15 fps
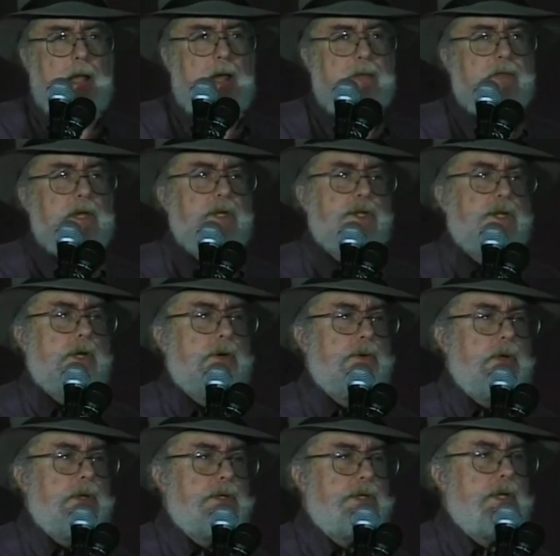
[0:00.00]
and then showed
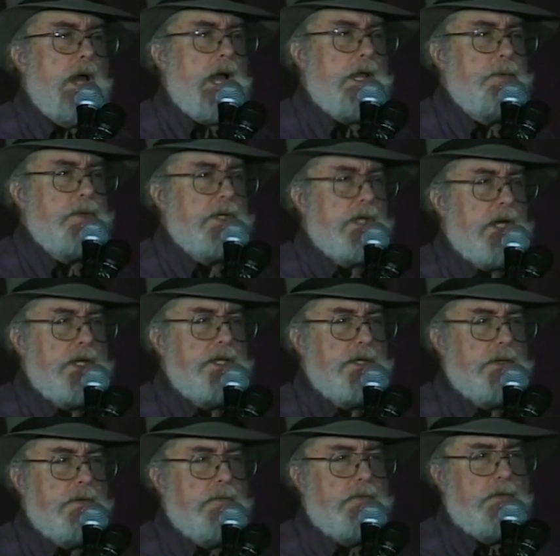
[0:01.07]
us
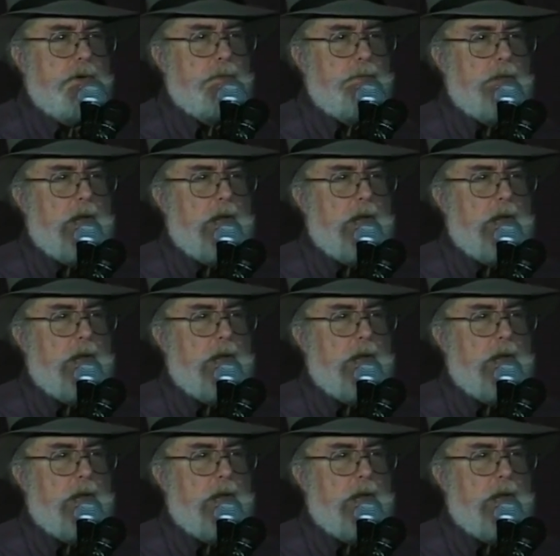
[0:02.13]
documentation from